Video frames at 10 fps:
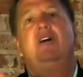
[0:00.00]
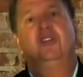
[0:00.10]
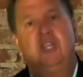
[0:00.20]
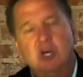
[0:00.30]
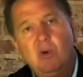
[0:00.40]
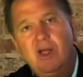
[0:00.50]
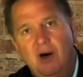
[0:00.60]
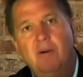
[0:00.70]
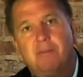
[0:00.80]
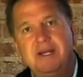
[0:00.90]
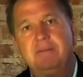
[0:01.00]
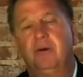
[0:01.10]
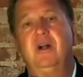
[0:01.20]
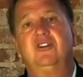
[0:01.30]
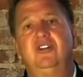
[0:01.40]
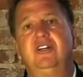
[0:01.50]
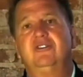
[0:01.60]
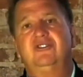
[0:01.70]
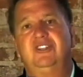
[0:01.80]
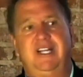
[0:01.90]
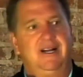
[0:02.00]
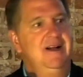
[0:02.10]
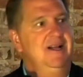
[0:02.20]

You will help bring production in your city.